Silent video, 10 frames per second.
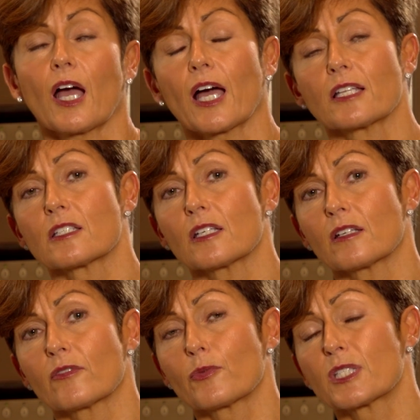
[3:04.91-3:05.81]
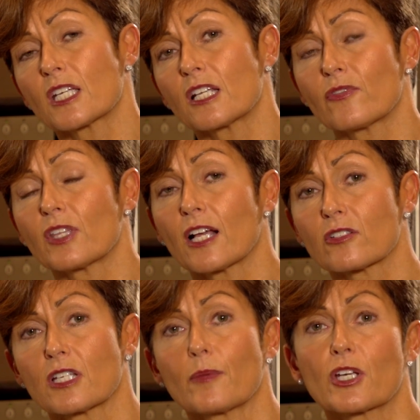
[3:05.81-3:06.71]
and particularly for the
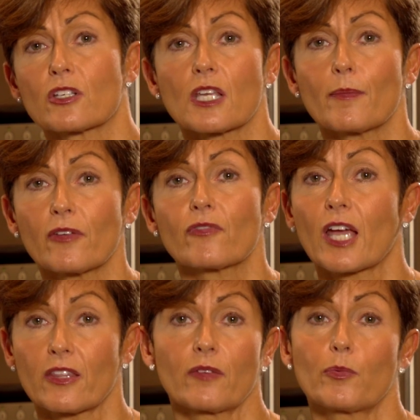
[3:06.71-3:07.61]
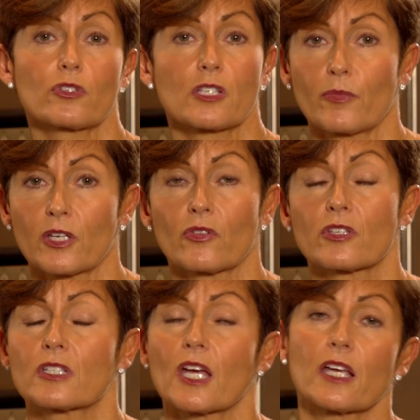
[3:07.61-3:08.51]
elderly because they may forget they've put something on the
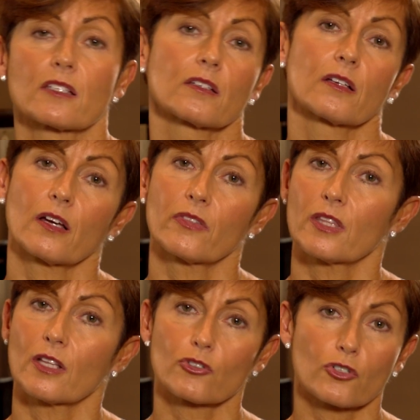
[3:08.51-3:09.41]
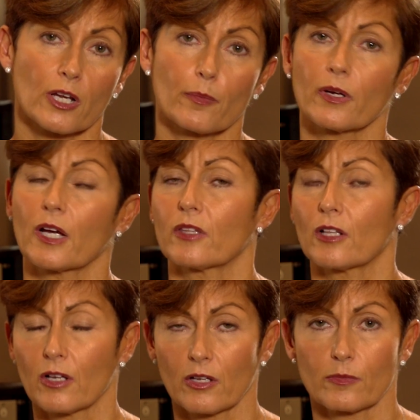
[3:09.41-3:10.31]
stairs and then they'll trip and
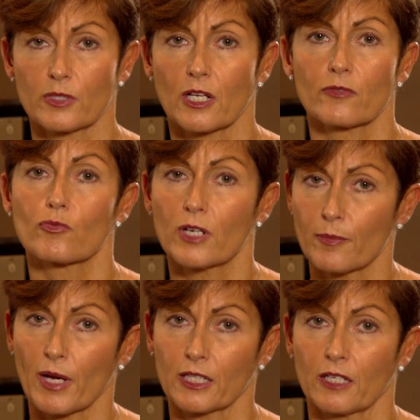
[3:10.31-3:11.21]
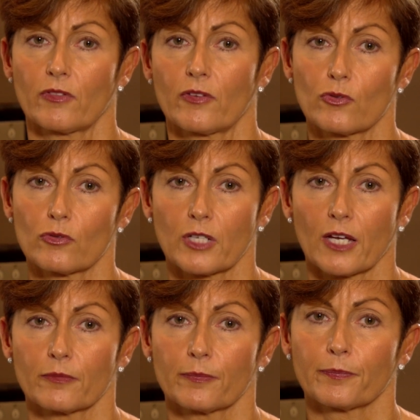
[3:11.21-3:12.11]
they'll hurt themselves really badly if they fall
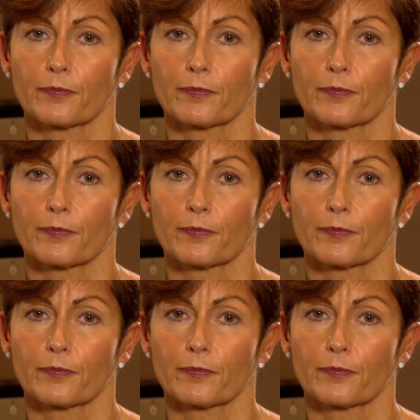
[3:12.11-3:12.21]
down.